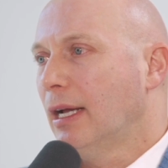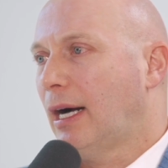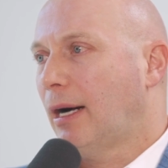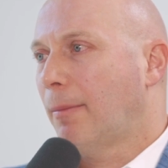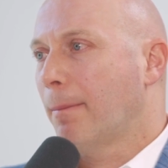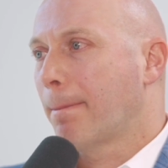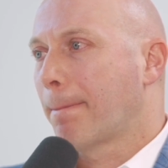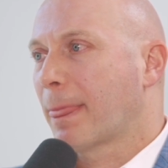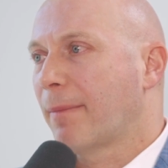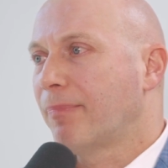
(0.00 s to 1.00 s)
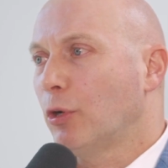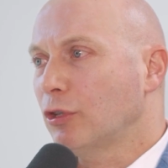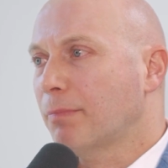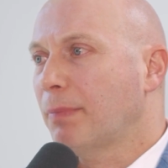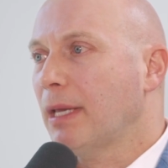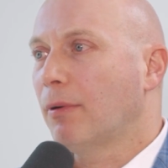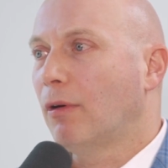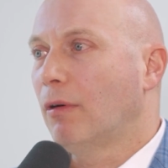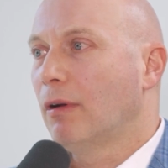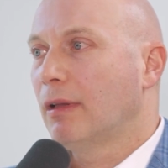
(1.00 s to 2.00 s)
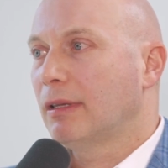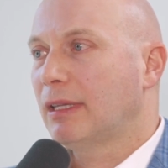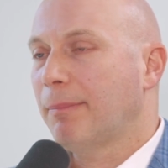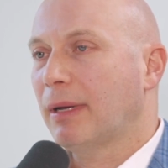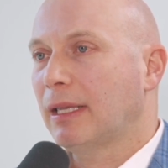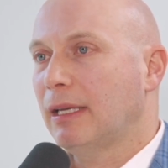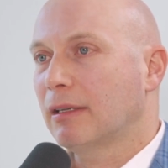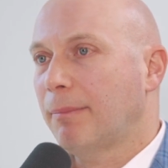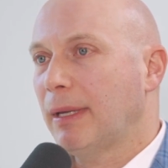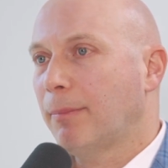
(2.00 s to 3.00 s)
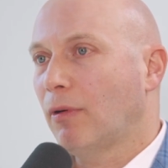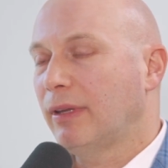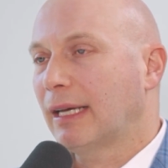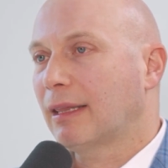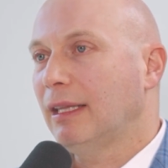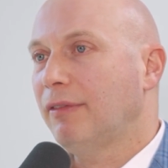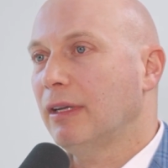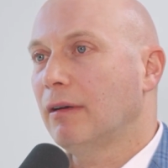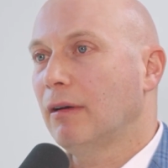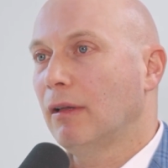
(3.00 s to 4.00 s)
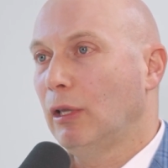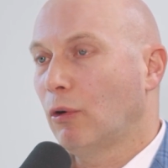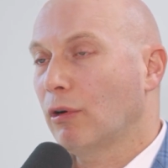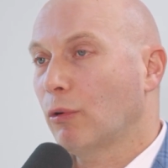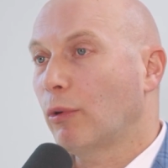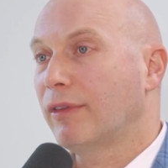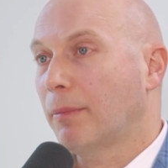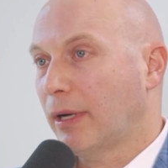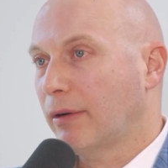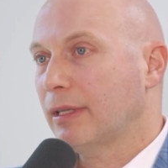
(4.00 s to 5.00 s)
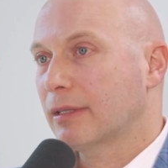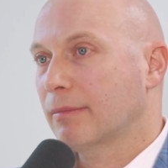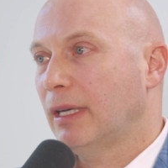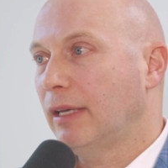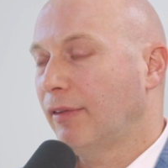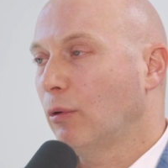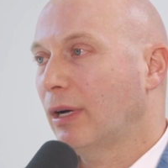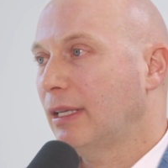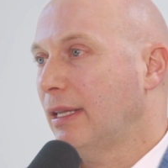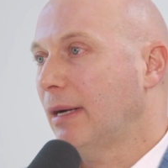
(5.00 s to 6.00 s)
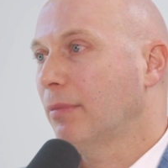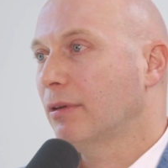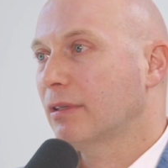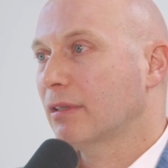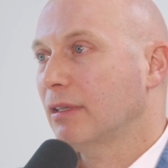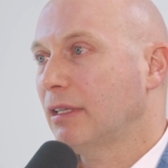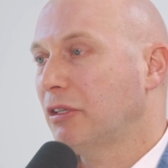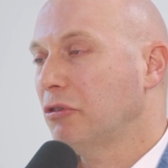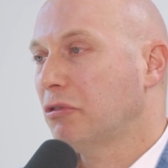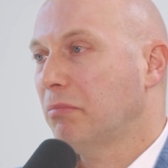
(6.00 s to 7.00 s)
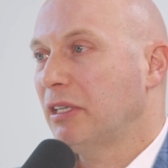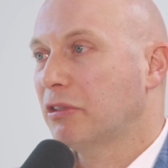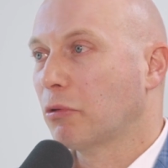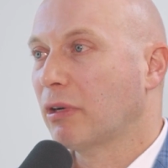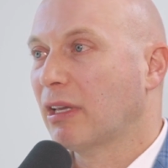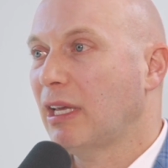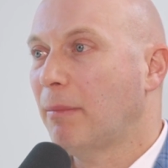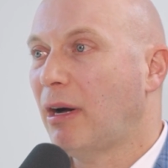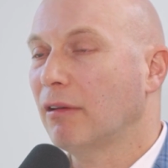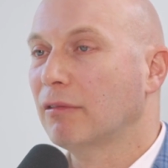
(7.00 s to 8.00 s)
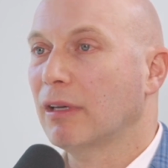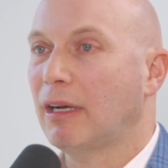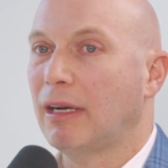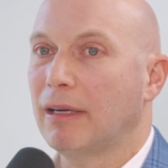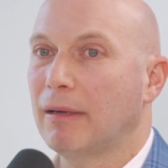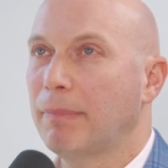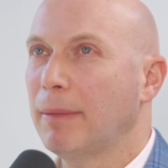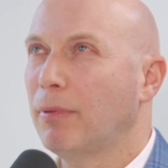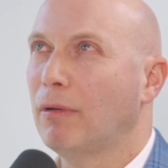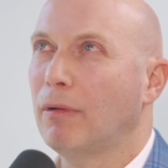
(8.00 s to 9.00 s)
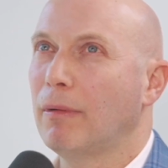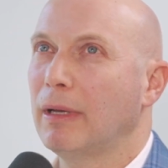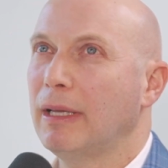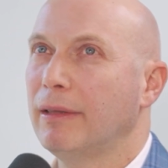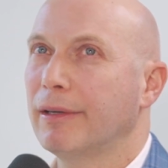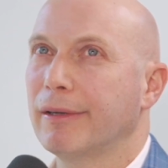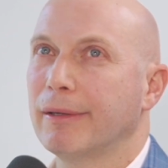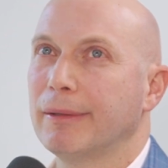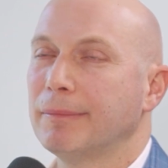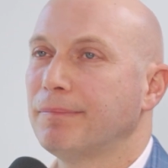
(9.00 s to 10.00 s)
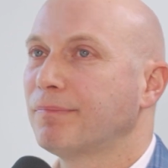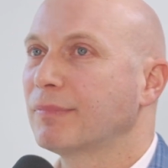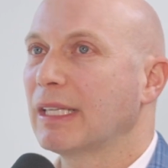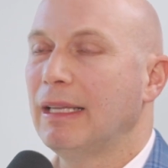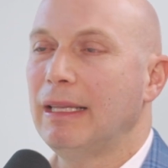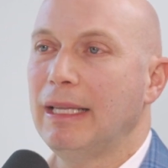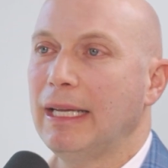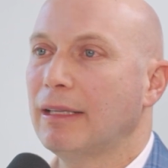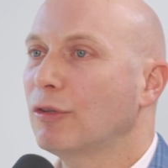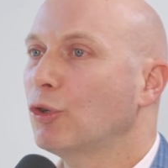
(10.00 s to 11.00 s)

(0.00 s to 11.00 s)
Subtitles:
Yeah. Those people typically are the people that living longer with their parents. And if you look at the numbers, it used to be historically about people in their late